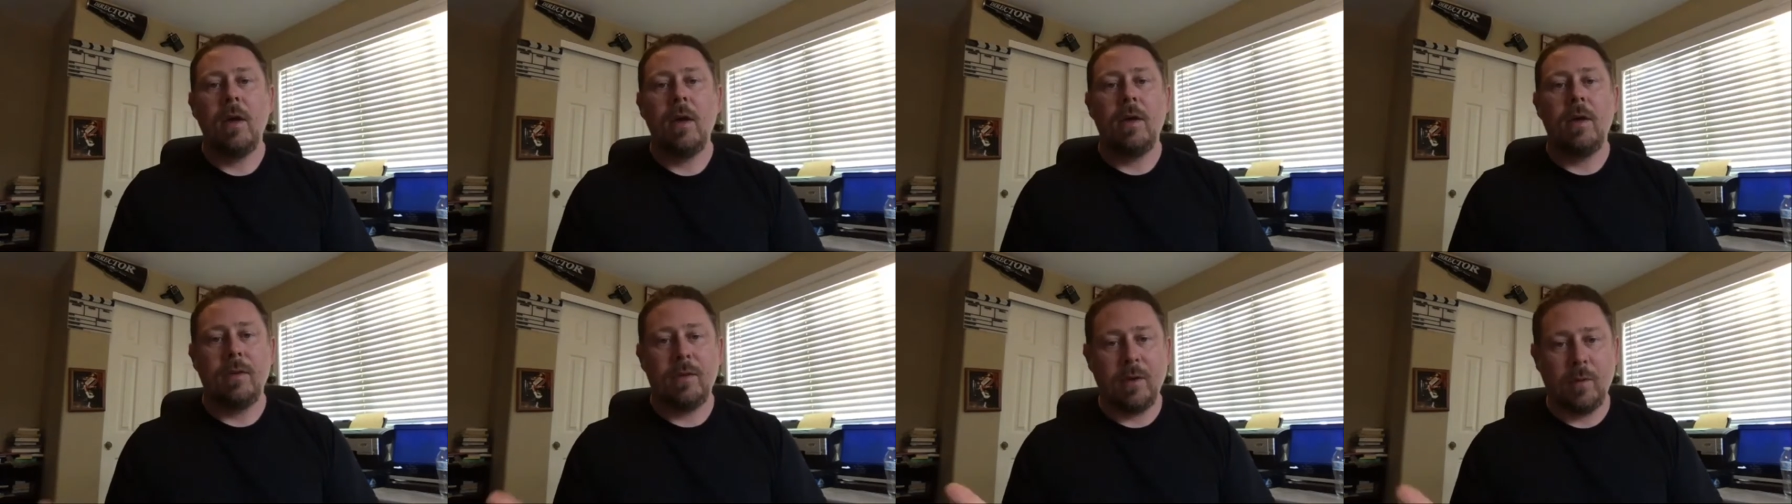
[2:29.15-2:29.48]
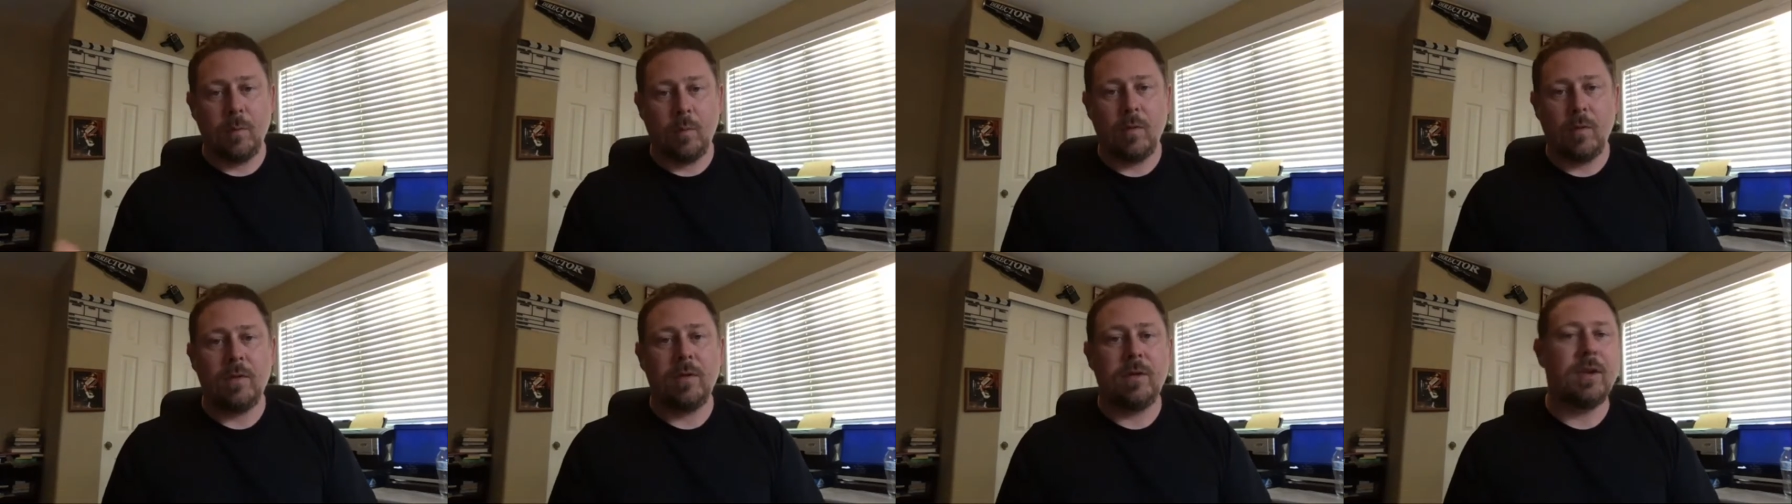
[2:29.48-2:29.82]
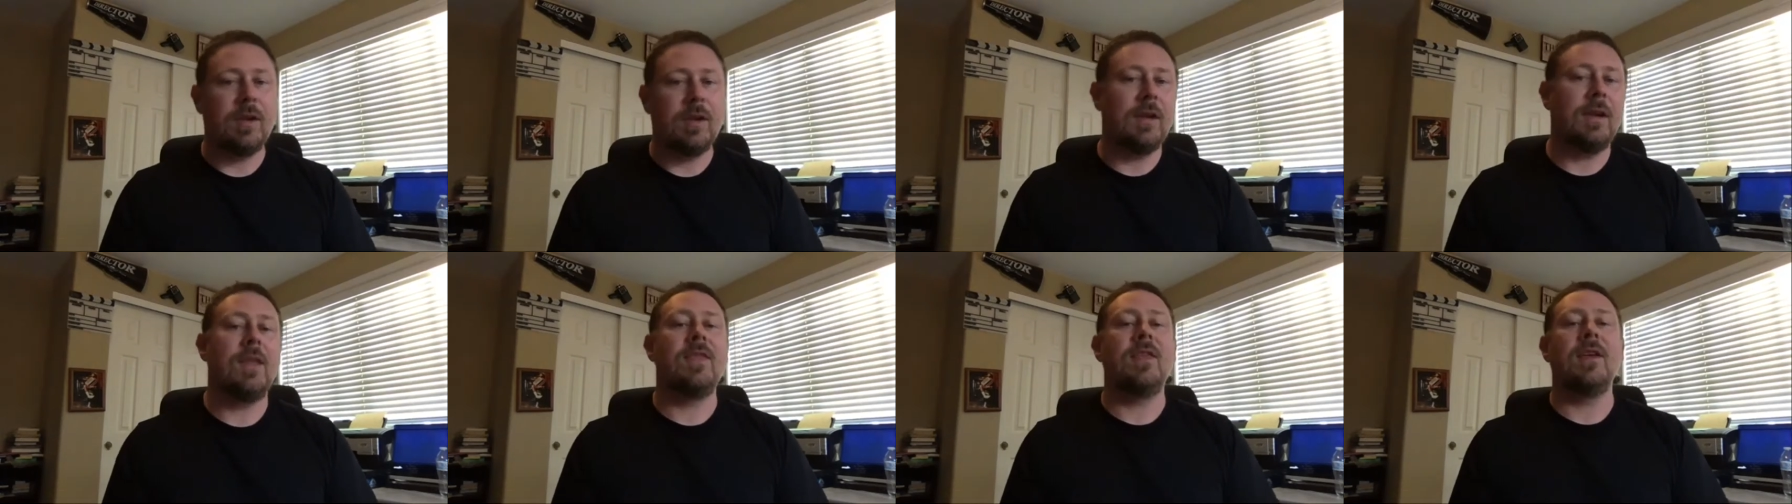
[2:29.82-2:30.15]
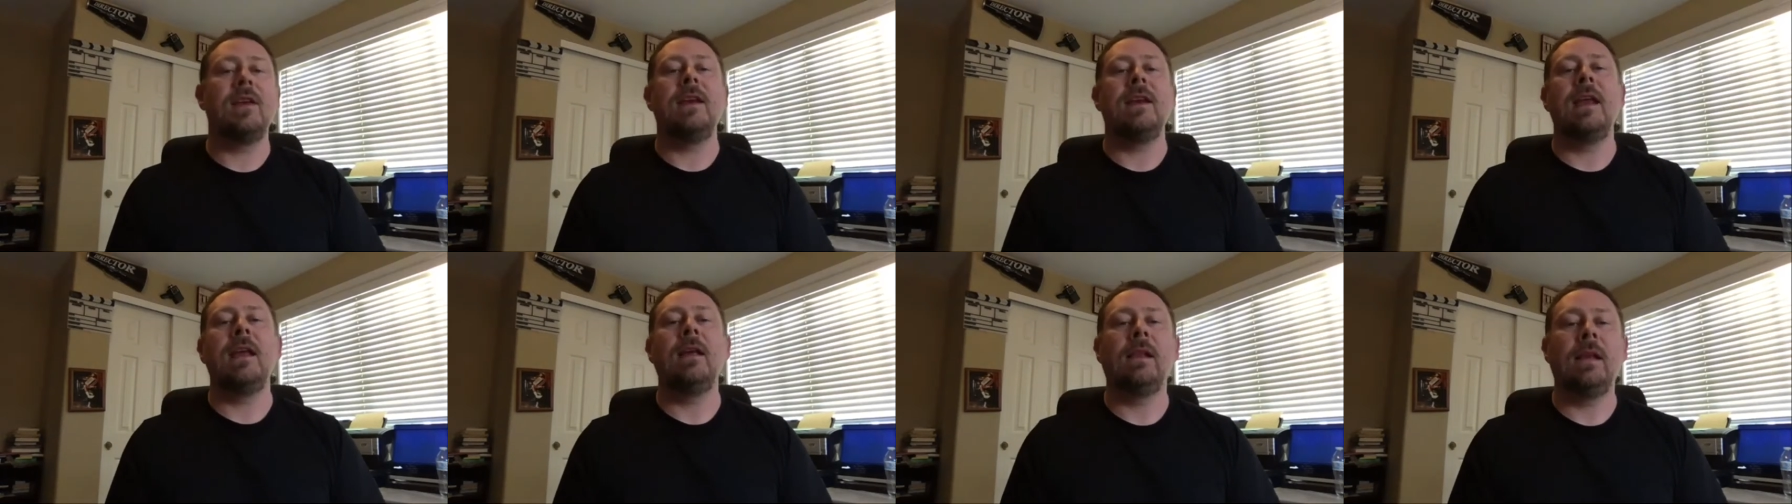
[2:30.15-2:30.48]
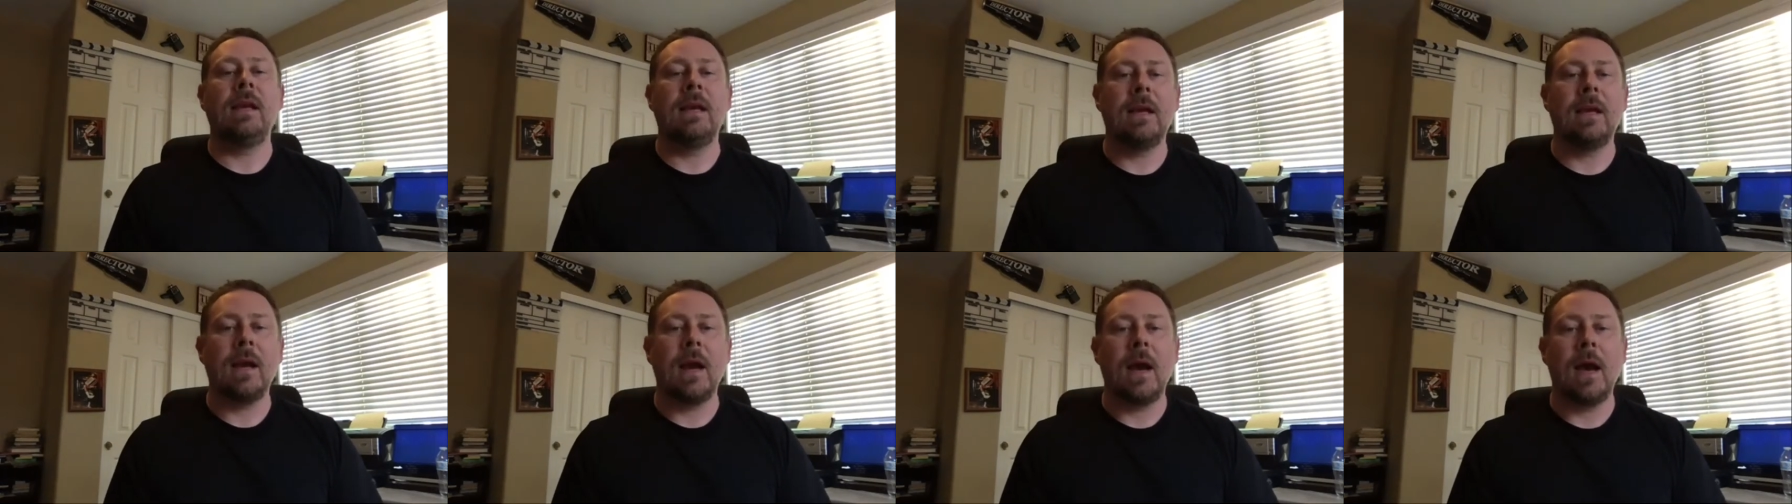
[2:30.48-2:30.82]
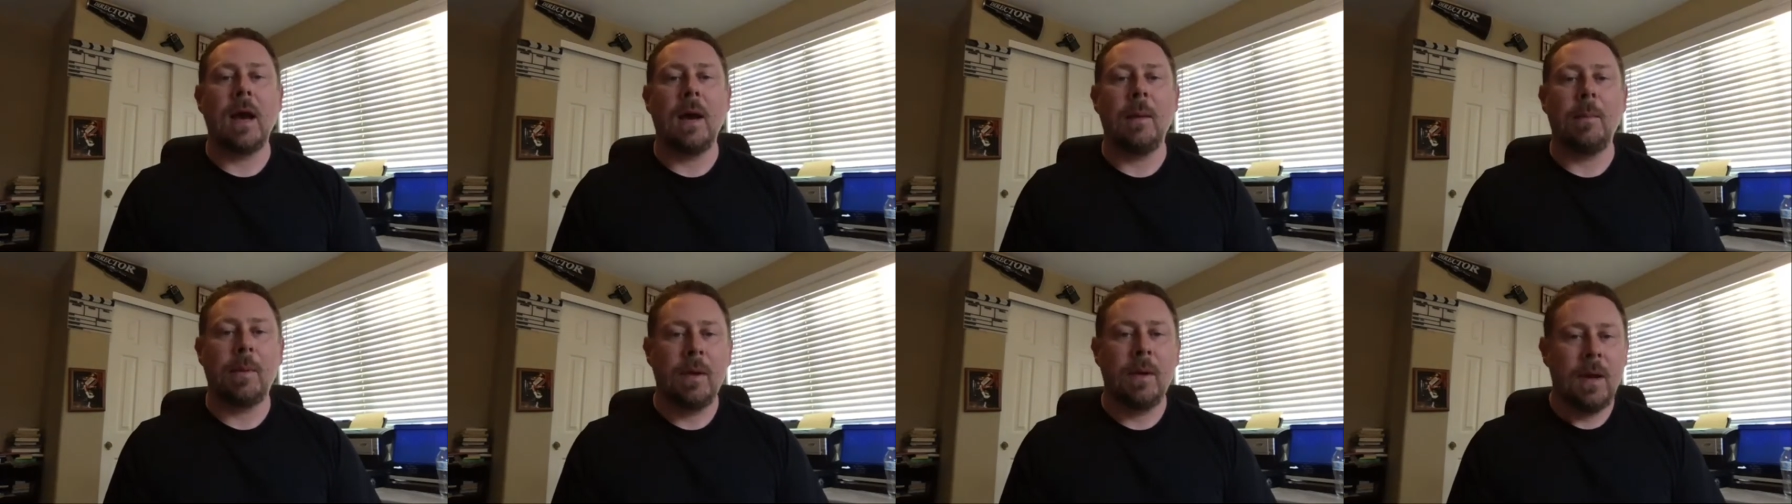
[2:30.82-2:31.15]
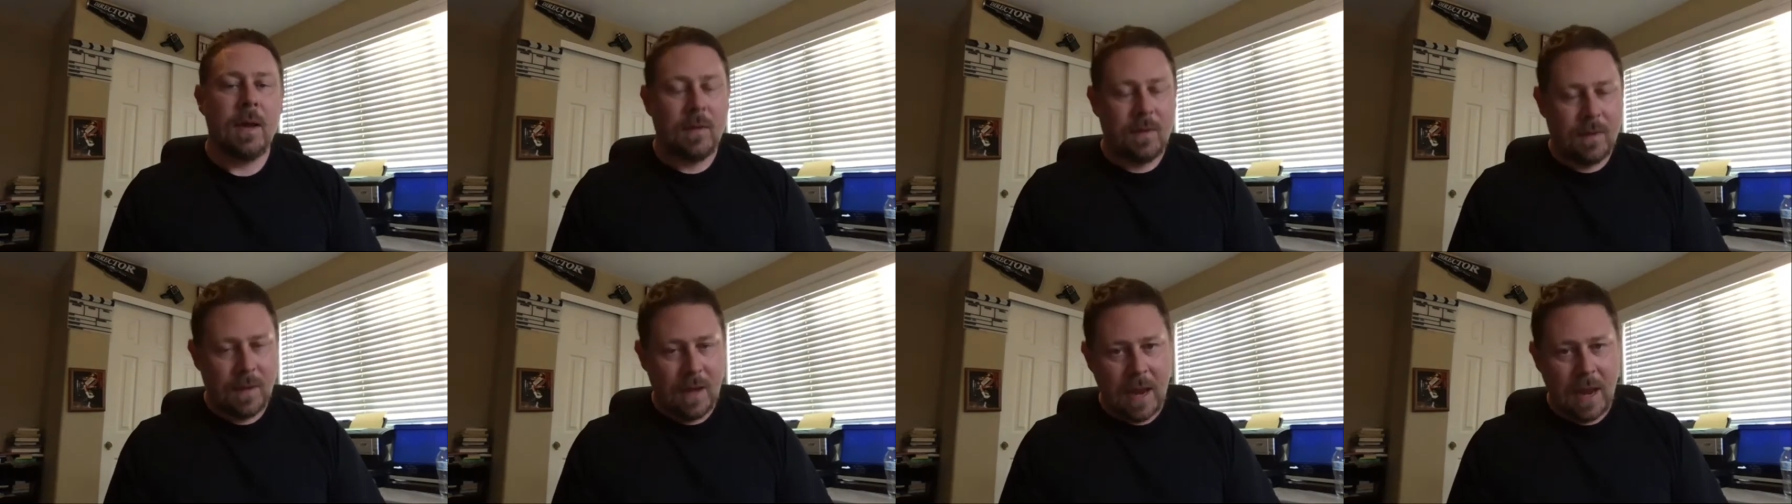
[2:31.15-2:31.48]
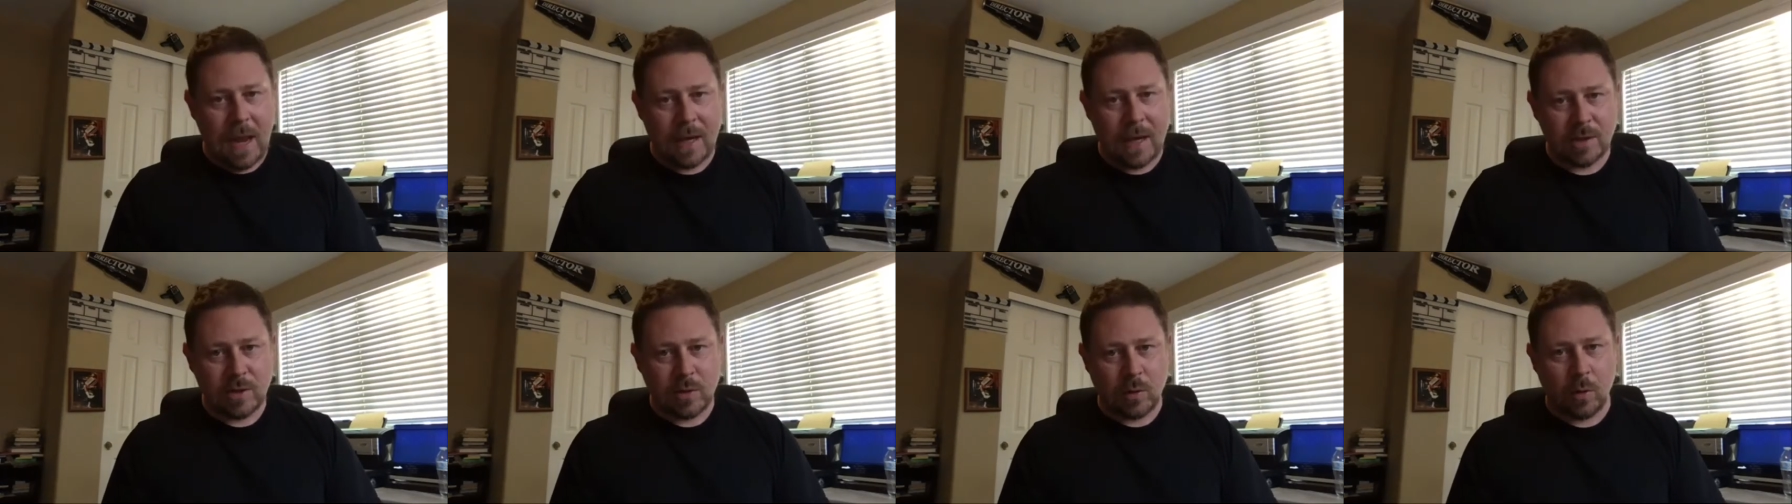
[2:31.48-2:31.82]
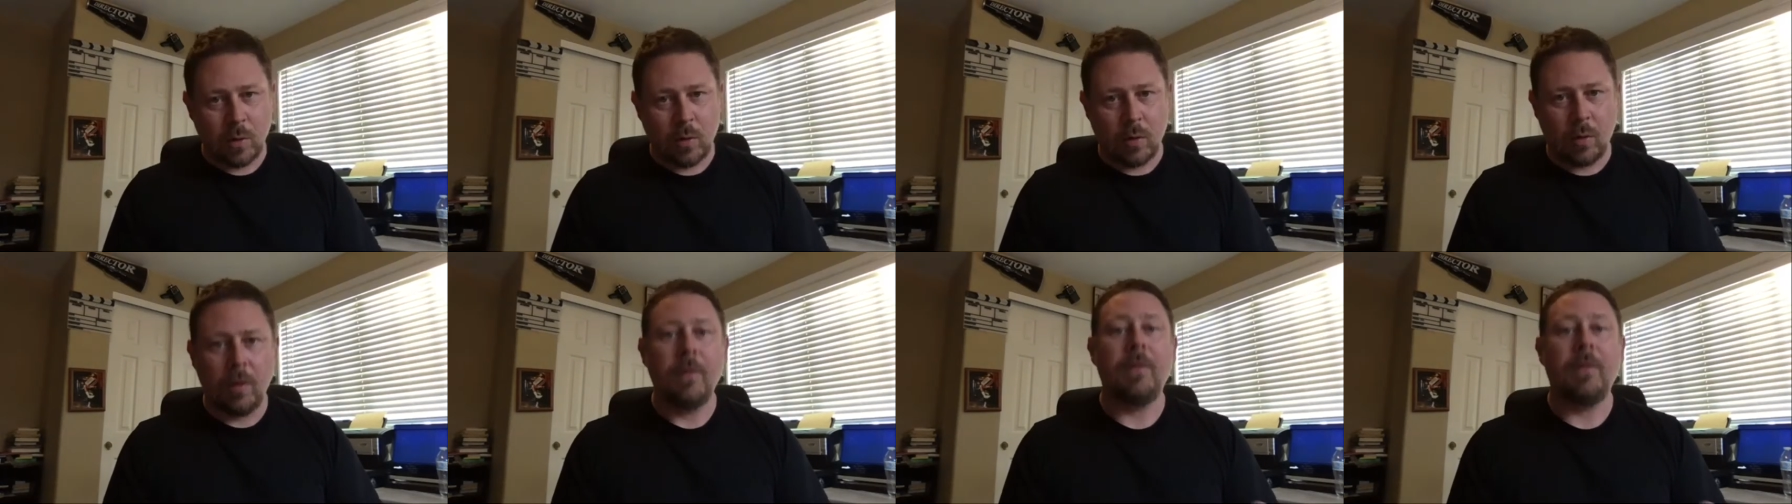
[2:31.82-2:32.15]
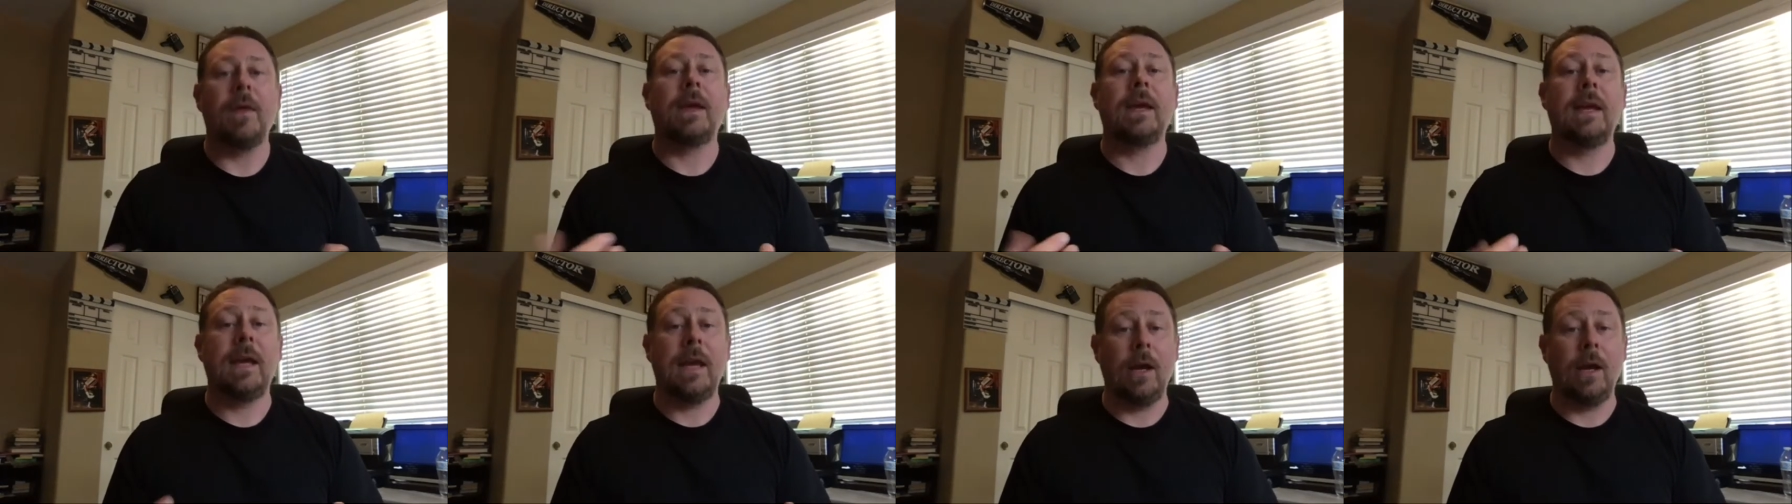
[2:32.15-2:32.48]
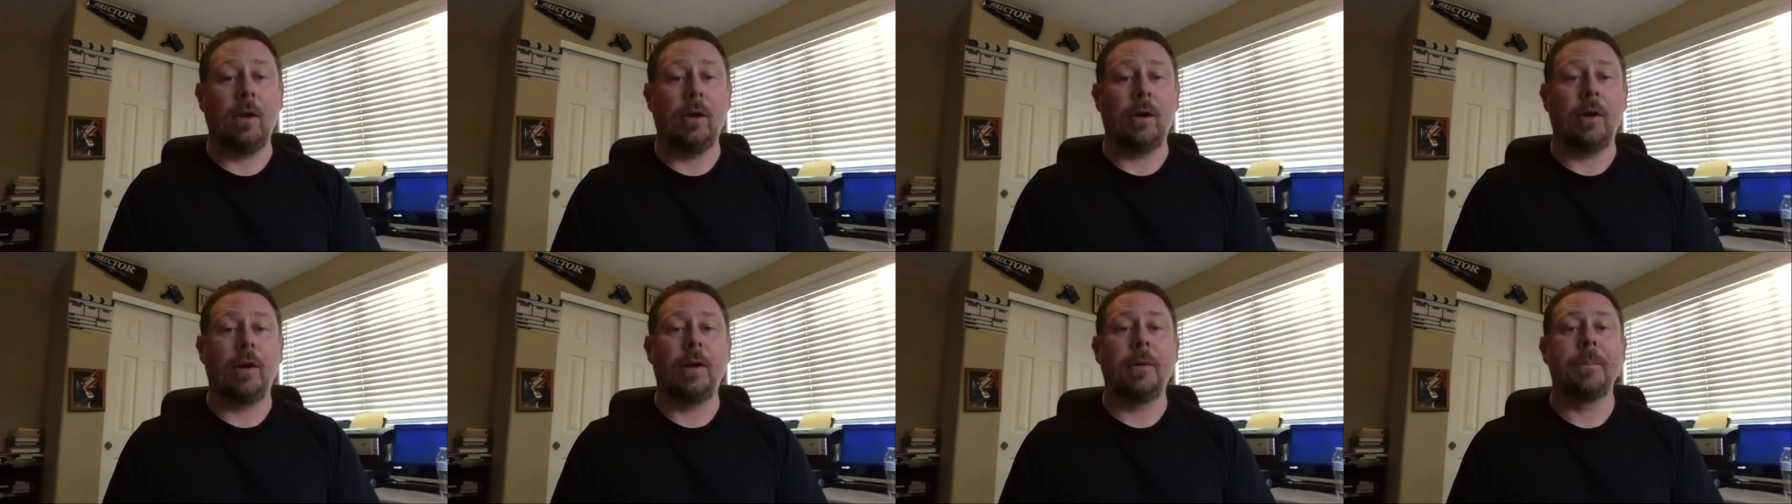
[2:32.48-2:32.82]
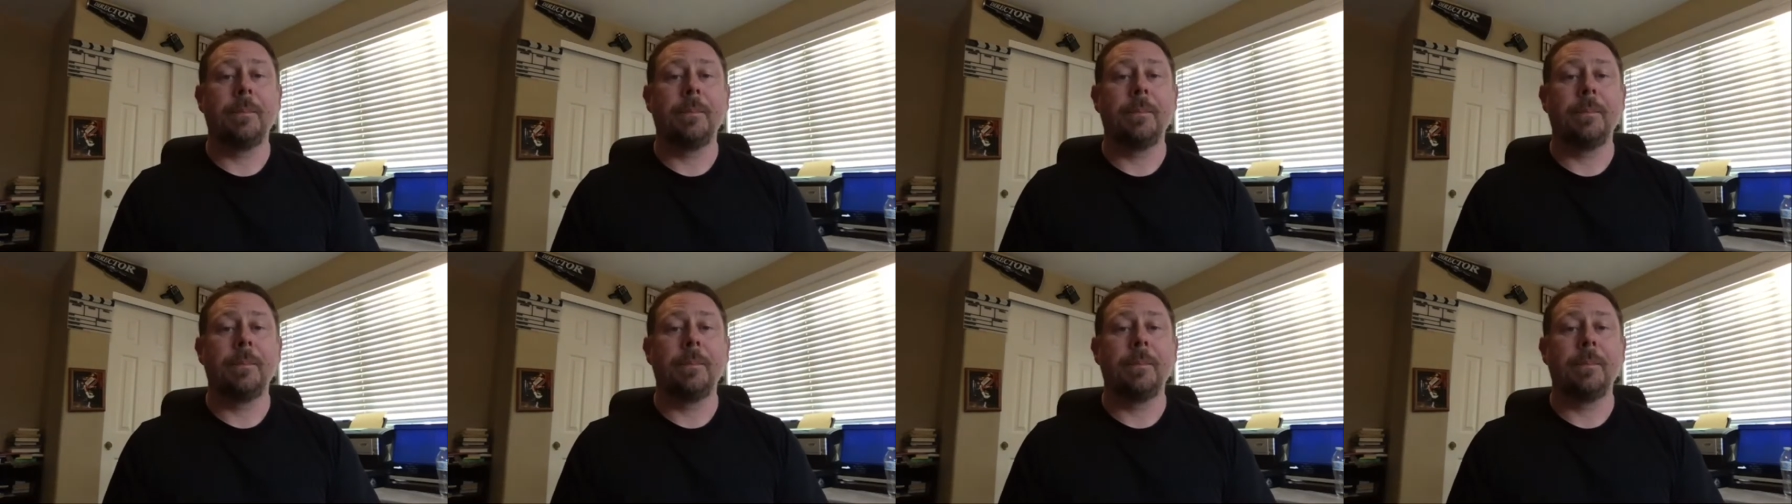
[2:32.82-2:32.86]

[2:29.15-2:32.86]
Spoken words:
the kneeling cop, the asshole, the killer.